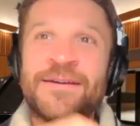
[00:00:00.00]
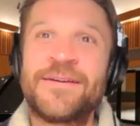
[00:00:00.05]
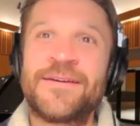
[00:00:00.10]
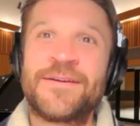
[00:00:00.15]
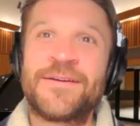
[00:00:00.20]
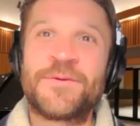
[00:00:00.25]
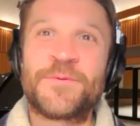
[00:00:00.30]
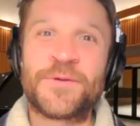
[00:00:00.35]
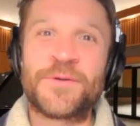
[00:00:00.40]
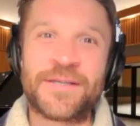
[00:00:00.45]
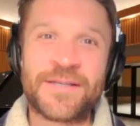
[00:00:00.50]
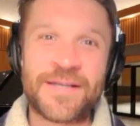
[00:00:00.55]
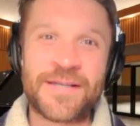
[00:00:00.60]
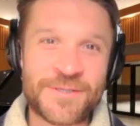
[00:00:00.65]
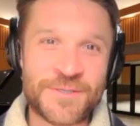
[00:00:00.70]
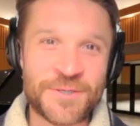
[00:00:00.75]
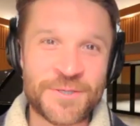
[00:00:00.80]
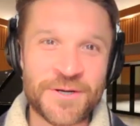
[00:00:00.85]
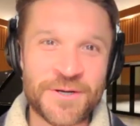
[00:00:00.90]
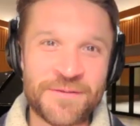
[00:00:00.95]
really nice
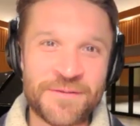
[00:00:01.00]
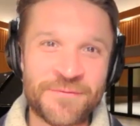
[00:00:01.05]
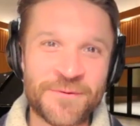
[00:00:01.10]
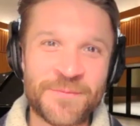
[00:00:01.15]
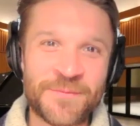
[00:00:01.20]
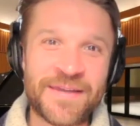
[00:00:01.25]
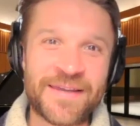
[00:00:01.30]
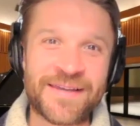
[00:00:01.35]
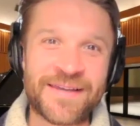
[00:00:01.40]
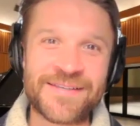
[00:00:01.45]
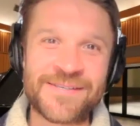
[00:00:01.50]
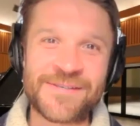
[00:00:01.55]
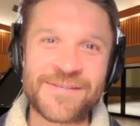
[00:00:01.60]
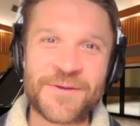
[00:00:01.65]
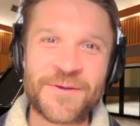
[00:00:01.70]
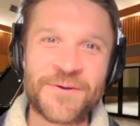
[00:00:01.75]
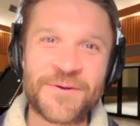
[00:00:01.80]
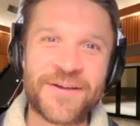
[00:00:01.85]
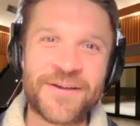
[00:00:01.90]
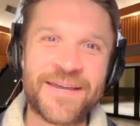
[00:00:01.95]
journey for me.
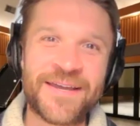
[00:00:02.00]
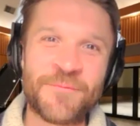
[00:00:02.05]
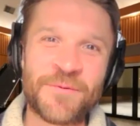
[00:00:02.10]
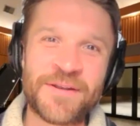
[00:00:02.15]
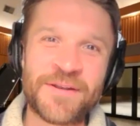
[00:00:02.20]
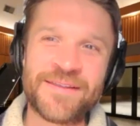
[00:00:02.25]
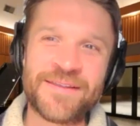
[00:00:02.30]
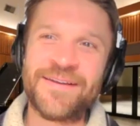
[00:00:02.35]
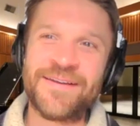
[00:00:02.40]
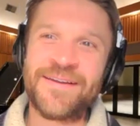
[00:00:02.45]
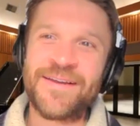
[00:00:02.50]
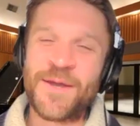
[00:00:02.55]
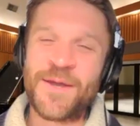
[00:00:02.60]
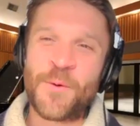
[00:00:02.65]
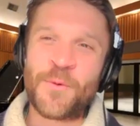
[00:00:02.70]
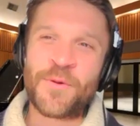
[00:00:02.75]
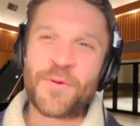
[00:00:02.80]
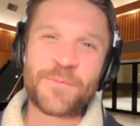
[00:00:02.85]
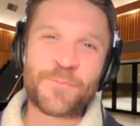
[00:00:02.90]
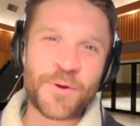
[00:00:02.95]
So hey, one of
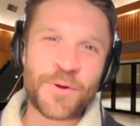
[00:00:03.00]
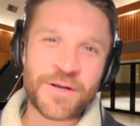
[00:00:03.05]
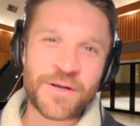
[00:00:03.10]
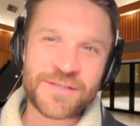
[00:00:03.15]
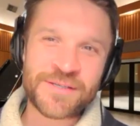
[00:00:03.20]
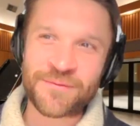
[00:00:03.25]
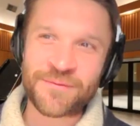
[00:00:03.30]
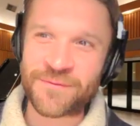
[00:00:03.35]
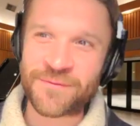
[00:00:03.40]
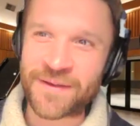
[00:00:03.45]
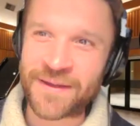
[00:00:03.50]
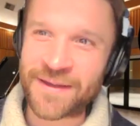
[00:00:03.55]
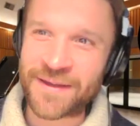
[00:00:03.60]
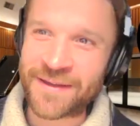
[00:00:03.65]
the perks of